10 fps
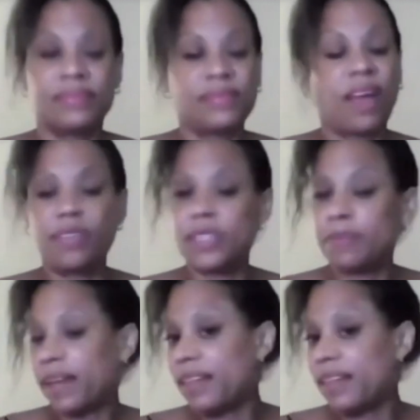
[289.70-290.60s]
I
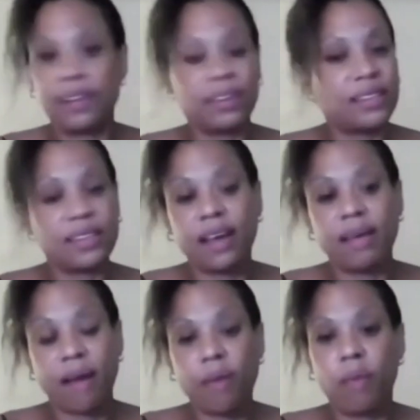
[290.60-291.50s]
respect that because
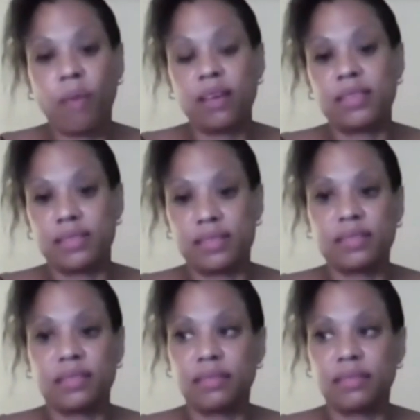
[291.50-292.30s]
I was.